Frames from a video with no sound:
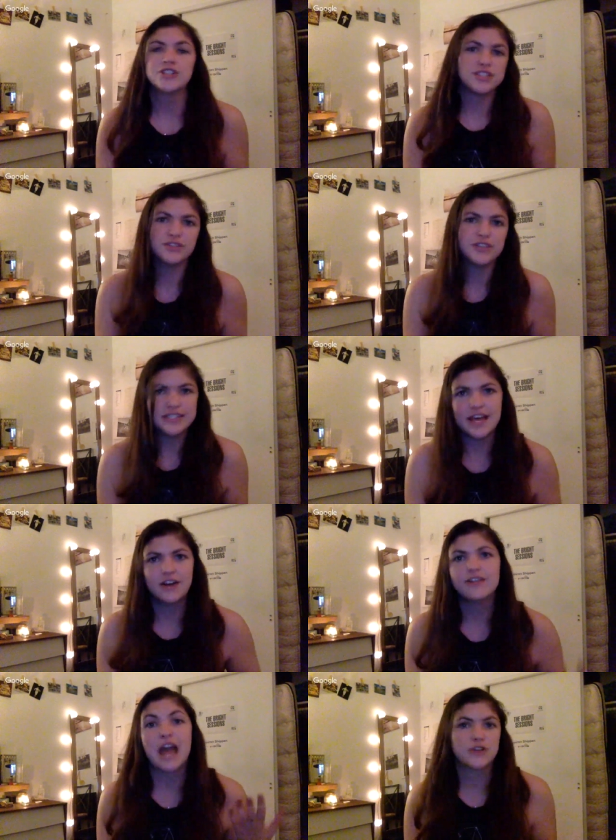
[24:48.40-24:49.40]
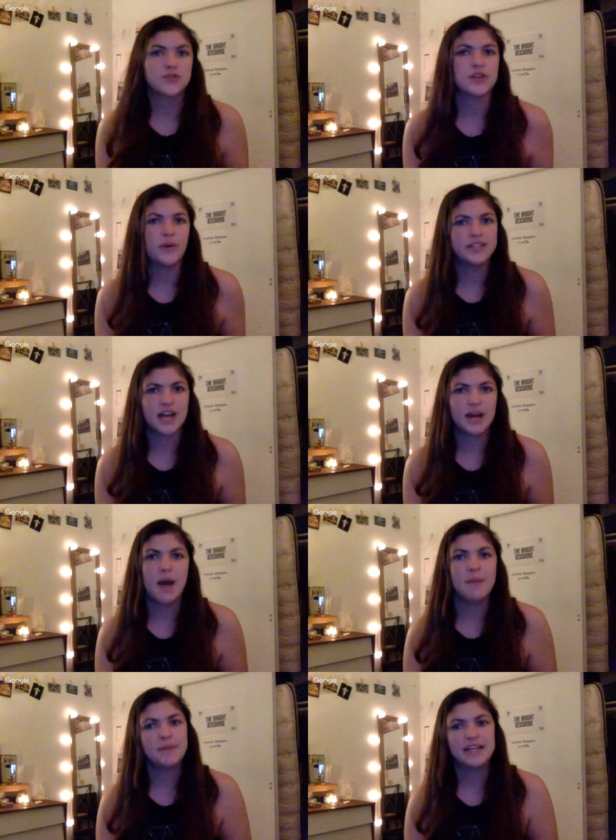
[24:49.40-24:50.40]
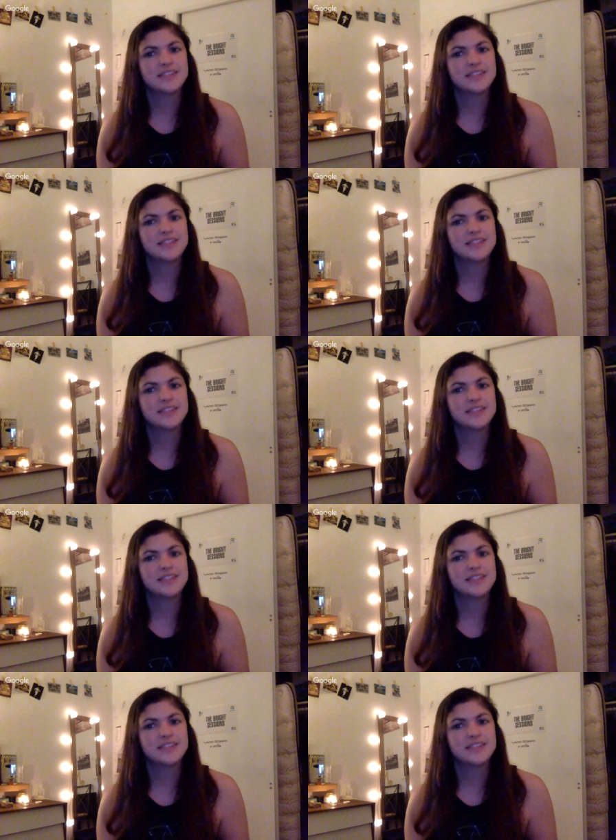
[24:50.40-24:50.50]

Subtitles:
questions of consent are naturally going to come up,